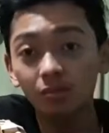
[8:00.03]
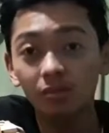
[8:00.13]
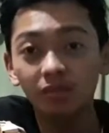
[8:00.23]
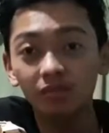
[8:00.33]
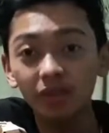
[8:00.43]

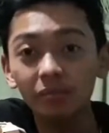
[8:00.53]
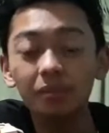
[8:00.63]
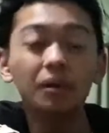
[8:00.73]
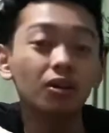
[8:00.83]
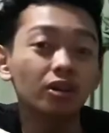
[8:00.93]
one for
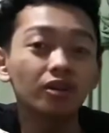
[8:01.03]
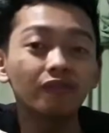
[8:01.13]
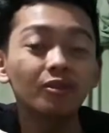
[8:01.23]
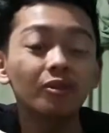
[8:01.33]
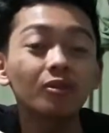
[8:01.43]
freebie. Pero if
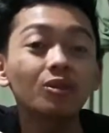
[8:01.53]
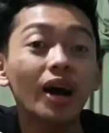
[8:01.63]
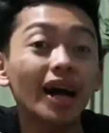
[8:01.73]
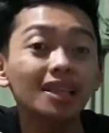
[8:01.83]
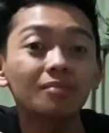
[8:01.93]
you're going to
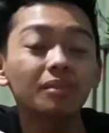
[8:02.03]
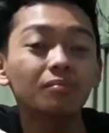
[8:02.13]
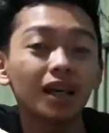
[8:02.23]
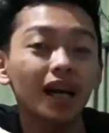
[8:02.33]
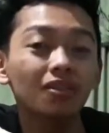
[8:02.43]
ask me,
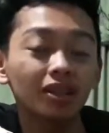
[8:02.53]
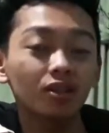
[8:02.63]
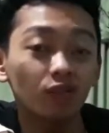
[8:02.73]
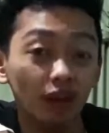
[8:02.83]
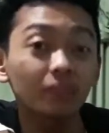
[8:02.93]
magkano rin
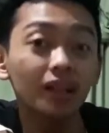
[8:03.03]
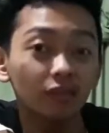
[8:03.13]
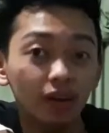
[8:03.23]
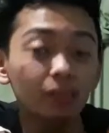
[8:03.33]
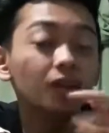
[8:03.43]
to?
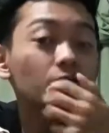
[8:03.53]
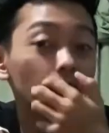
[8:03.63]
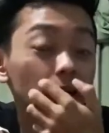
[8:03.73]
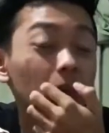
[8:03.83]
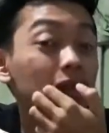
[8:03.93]
595 ang
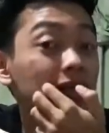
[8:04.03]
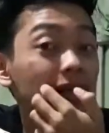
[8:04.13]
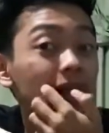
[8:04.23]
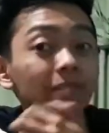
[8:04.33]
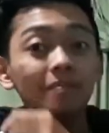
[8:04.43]
normal price
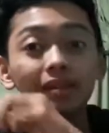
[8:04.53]
niyan.